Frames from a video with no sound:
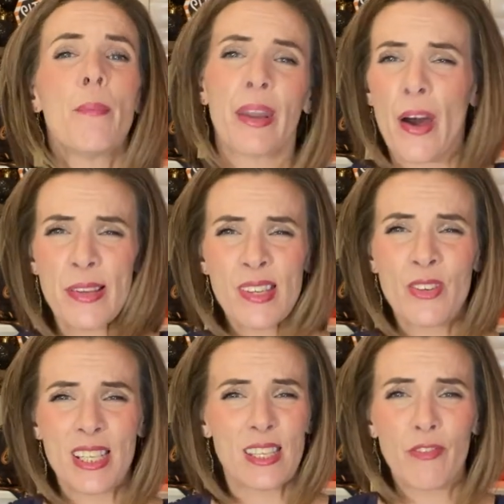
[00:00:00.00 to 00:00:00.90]
but also
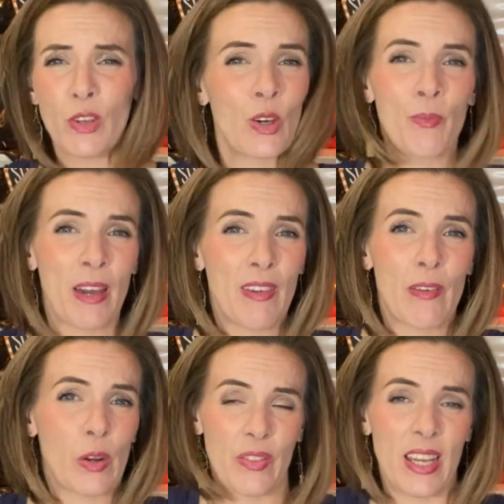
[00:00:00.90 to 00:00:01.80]
just a few of my
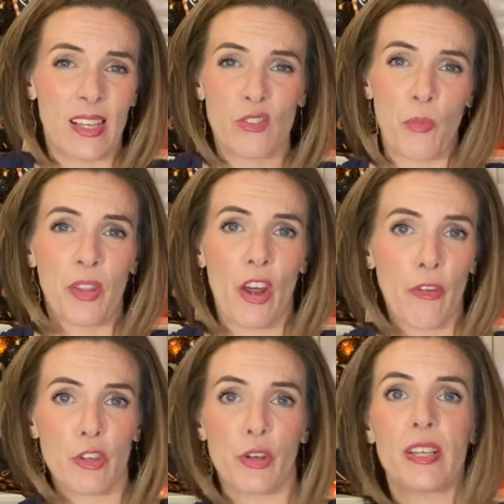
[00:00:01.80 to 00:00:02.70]
favorite things from the
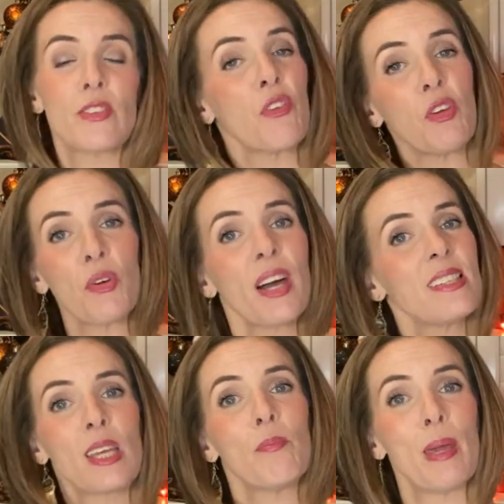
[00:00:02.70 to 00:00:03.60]
Dollar Tree so that you
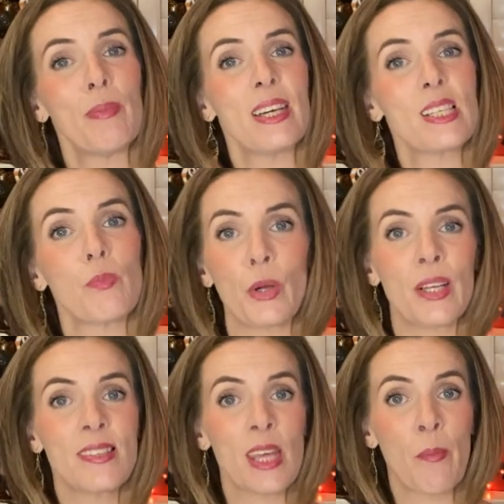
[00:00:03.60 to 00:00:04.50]
guys can maybe
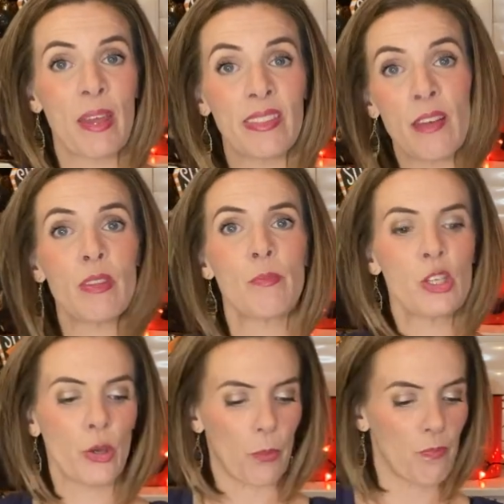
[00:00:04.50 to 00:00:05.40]
experience them and love them
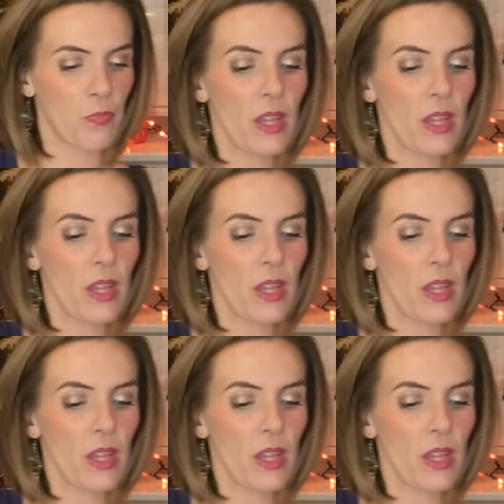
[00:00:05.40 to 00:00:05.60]
too.